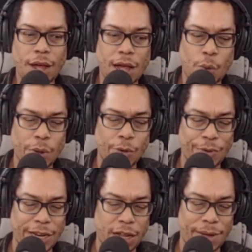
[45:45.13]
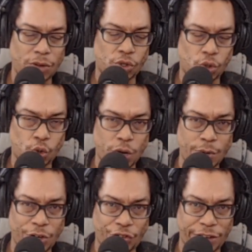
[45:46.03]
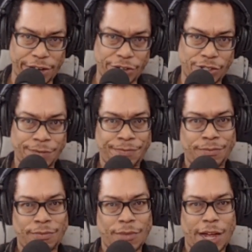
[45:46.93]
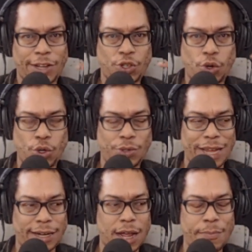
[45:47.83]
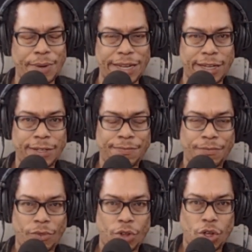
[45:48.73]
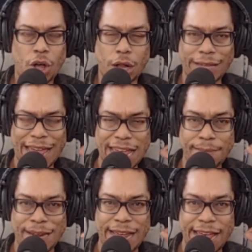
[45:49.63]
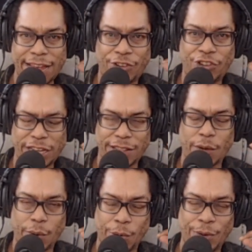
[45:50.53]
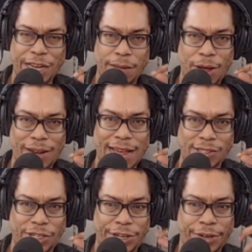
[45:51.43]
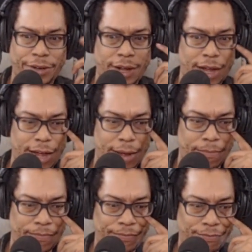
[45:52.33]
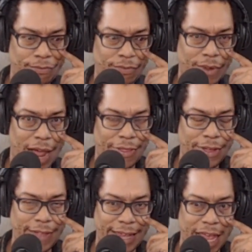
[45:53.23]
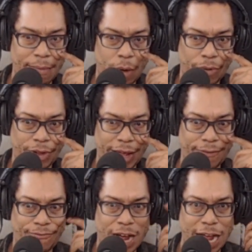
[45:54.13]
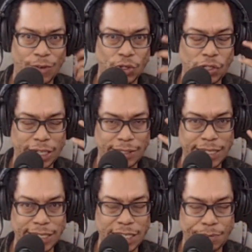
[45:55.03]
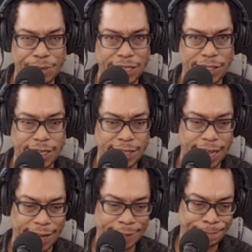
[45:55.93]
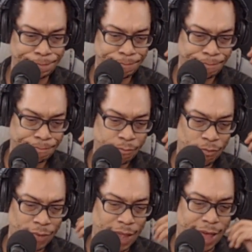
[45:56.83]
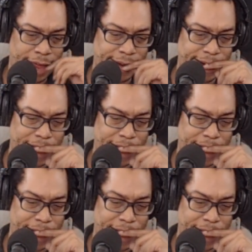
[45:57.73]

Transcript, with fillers: we were reading about, so 21 Shares, I told you, is that company called Amon AG that we were reading about last year. I think they came out with like 5 or 6 ETPs, didn't they? And